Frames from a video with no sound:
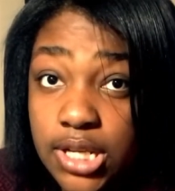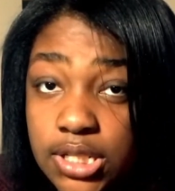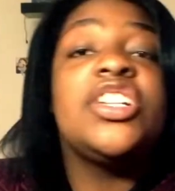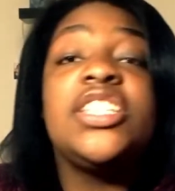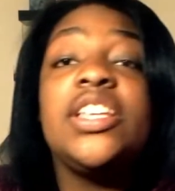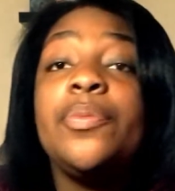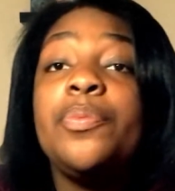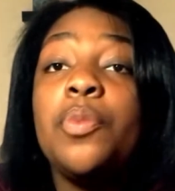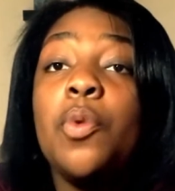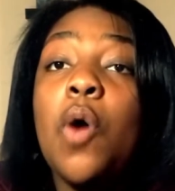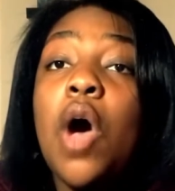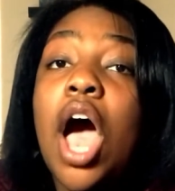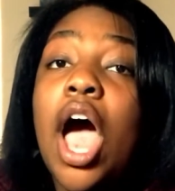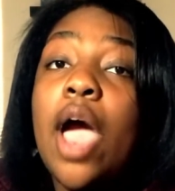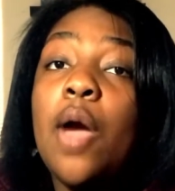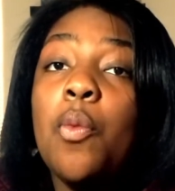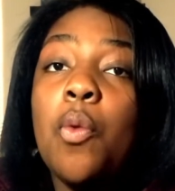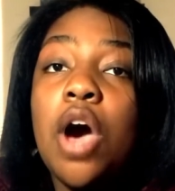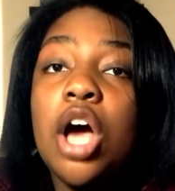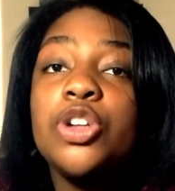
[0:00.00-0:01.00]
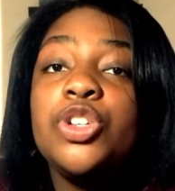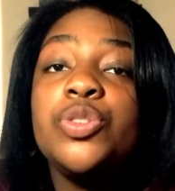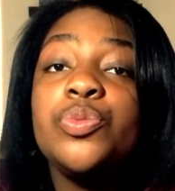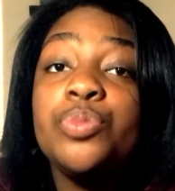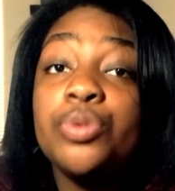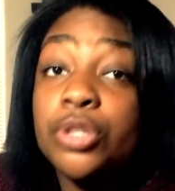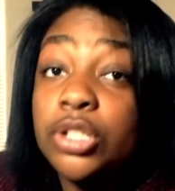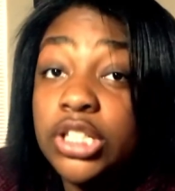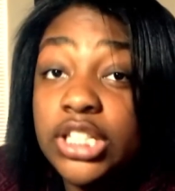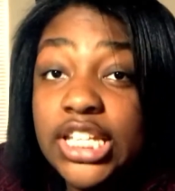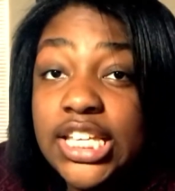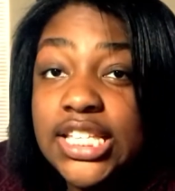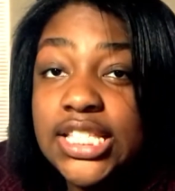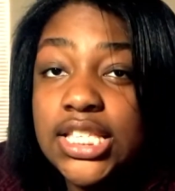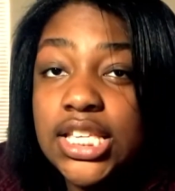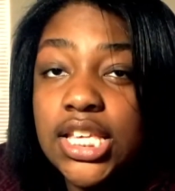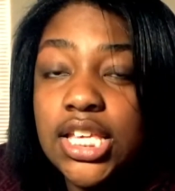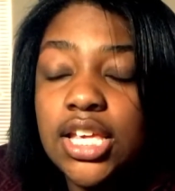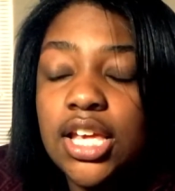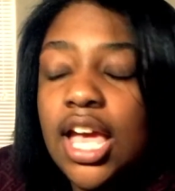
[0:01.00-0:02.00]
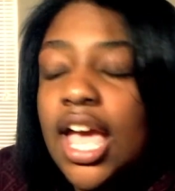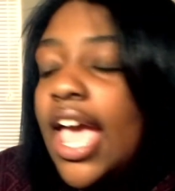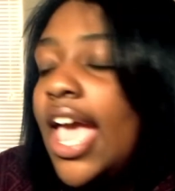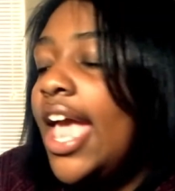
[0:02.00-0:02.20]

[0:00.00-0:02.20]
For example, I watch Berleezy